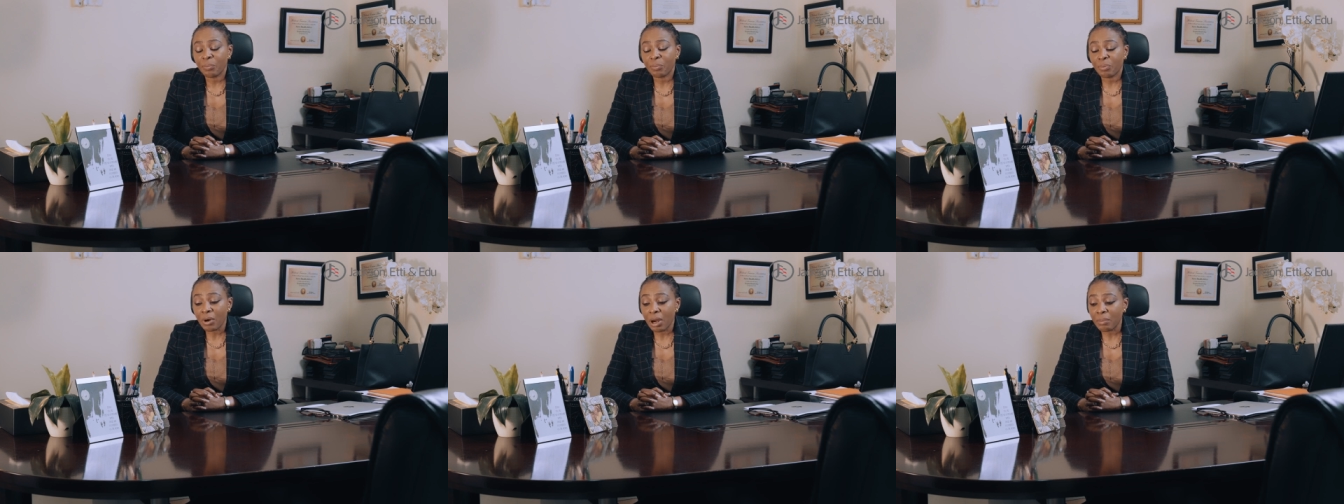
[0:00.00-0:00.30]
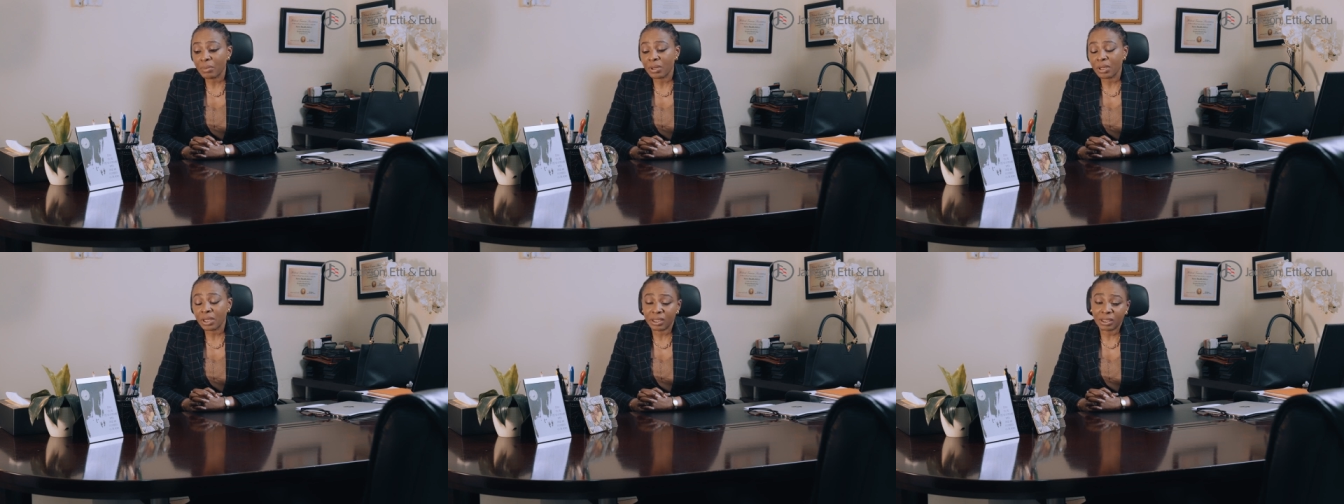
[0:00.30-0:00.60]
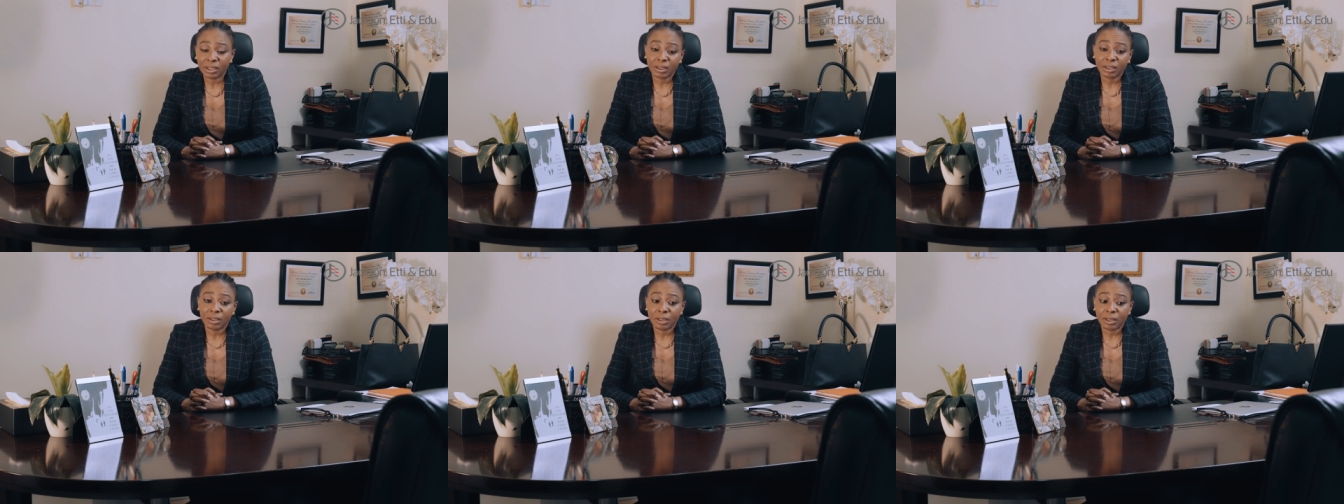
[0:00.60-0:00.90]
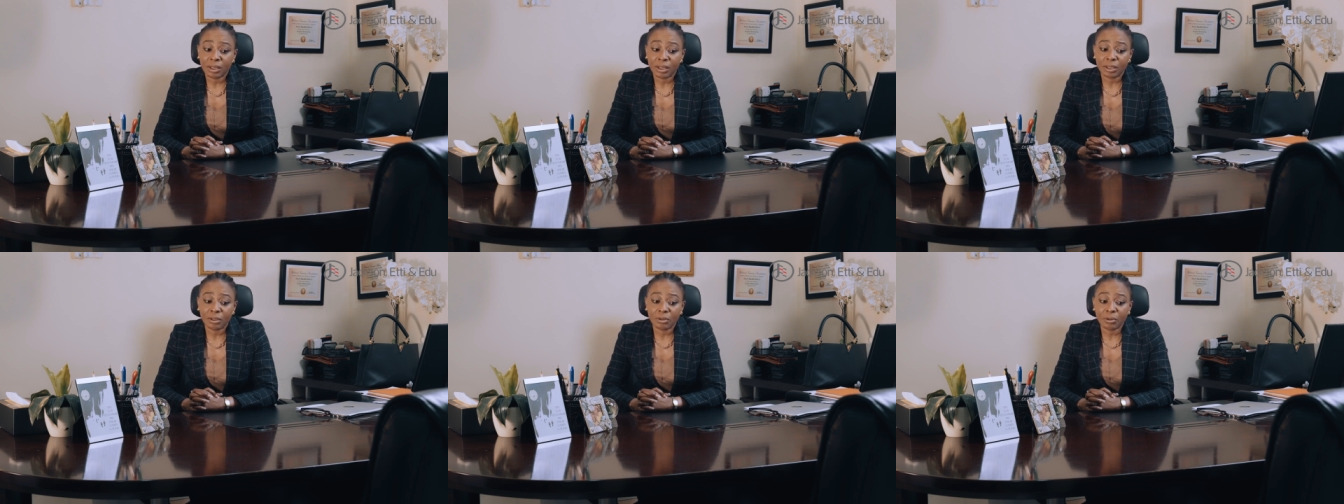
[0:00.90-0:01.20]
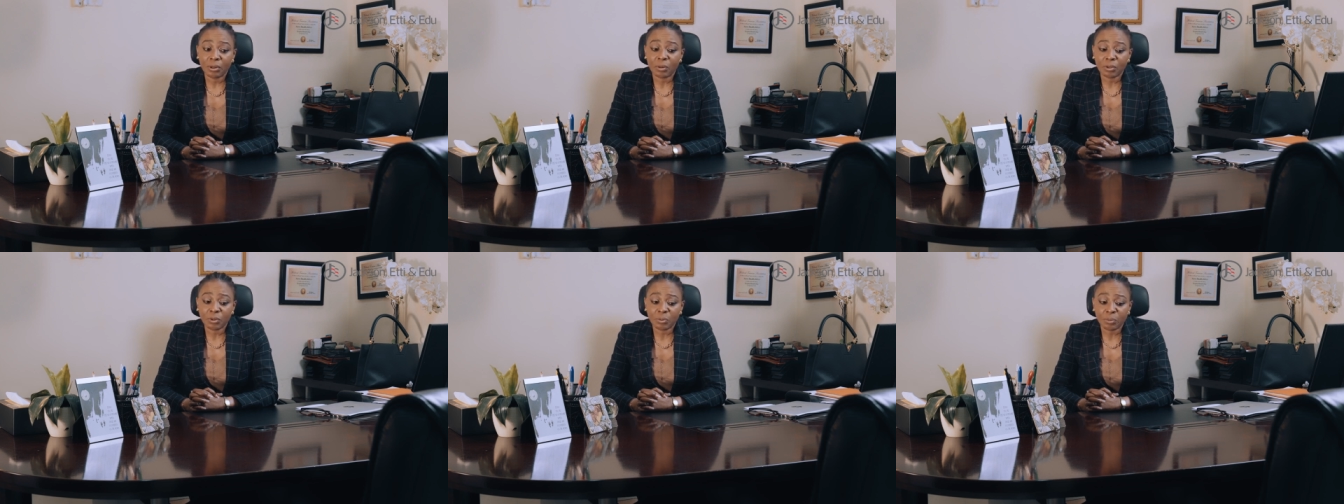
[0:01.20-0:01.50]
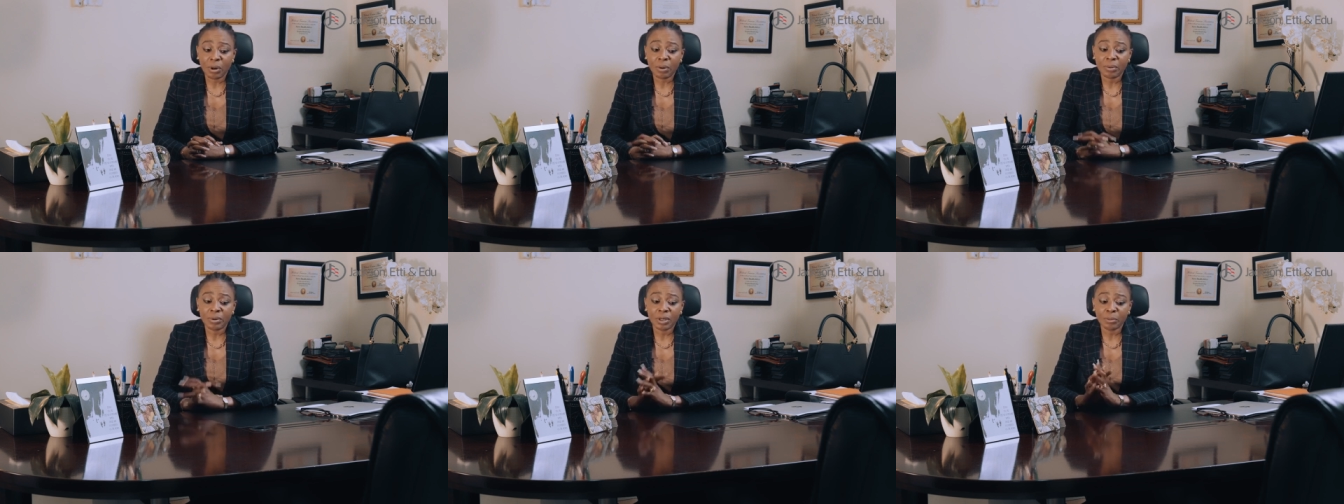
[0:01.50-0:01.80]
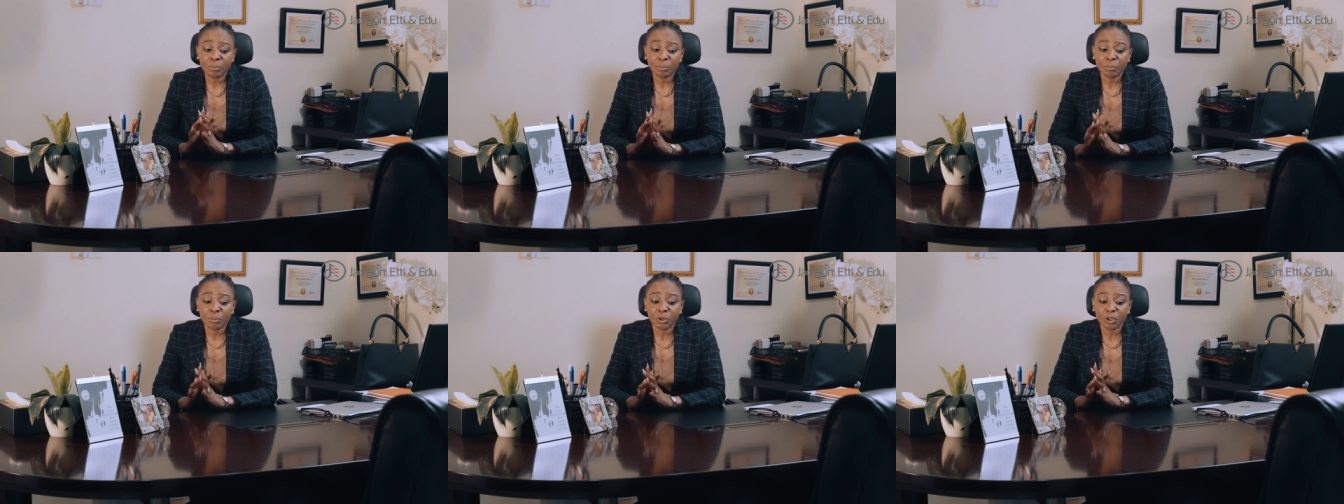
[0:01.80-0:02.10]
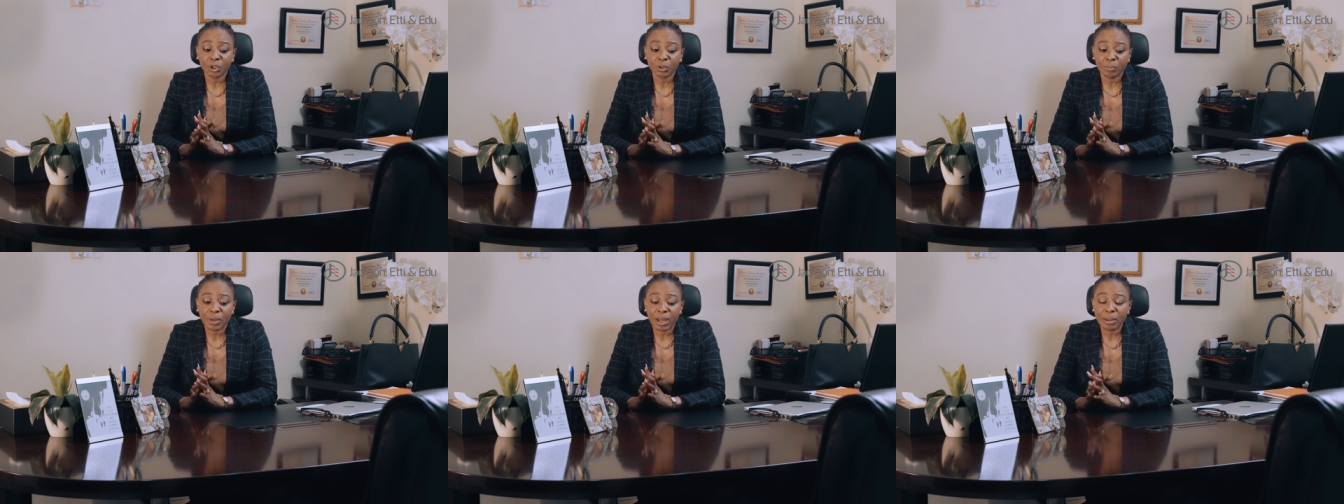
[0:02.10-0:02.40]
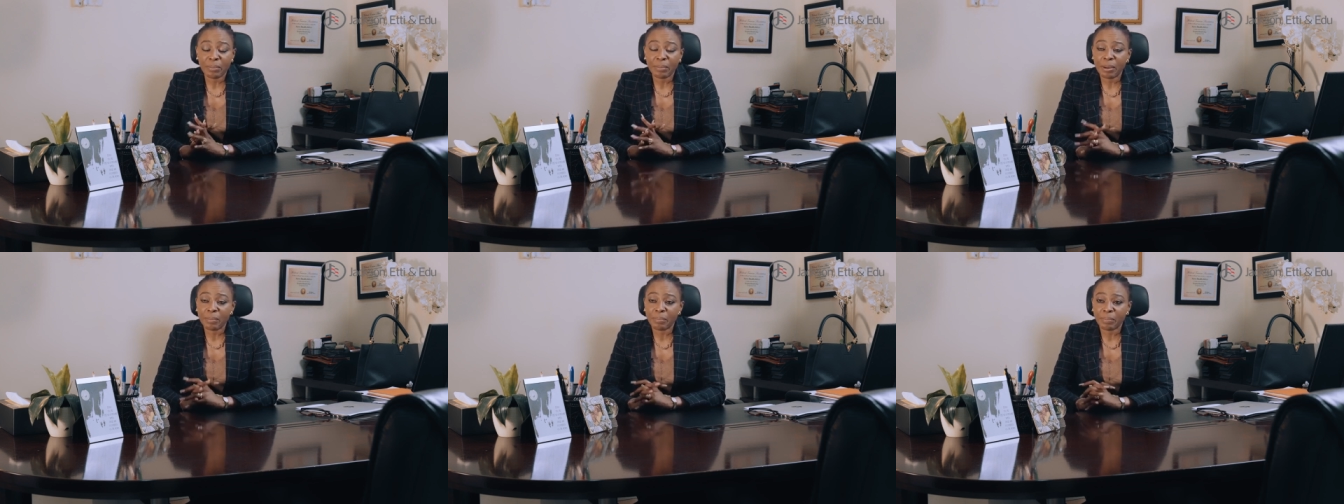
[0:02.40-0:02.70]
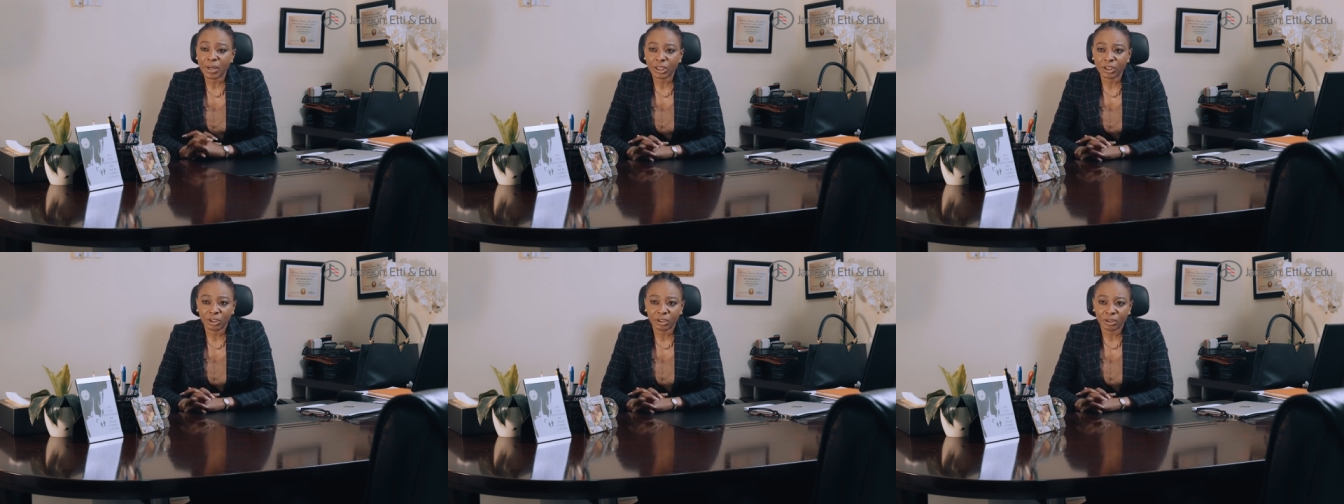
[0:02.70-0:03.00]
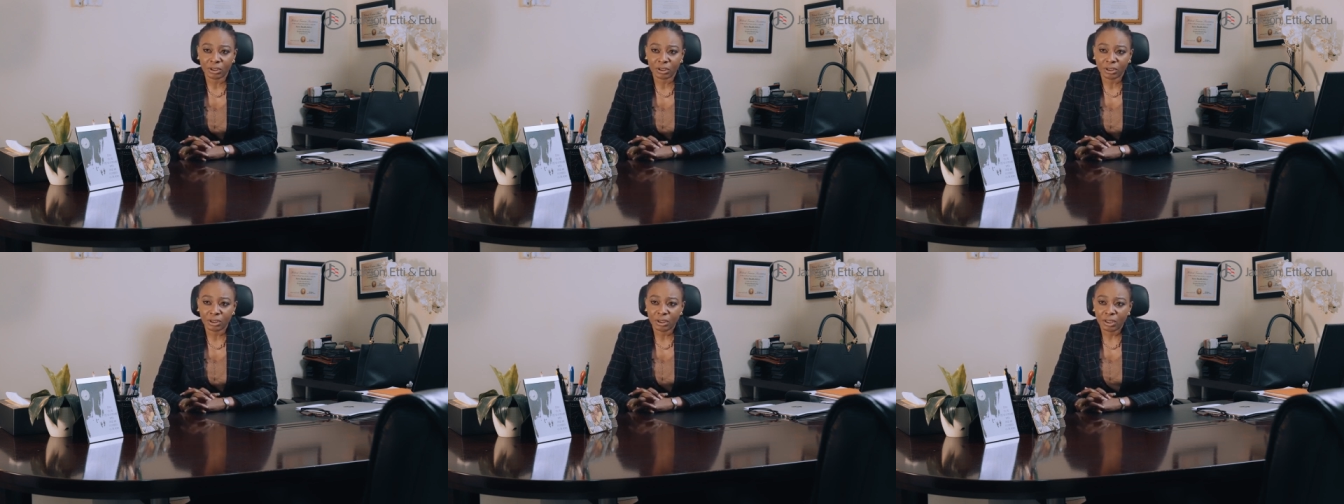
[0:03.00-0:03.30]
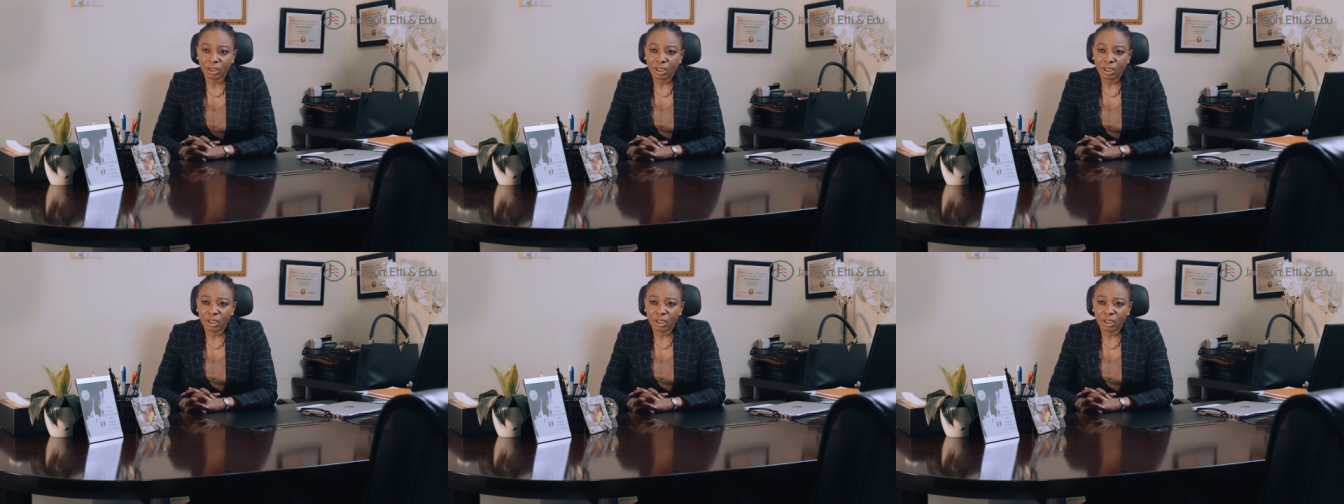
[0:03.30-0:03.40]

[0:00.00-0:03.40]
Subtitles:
primarily, I was primarily pushed by my passion,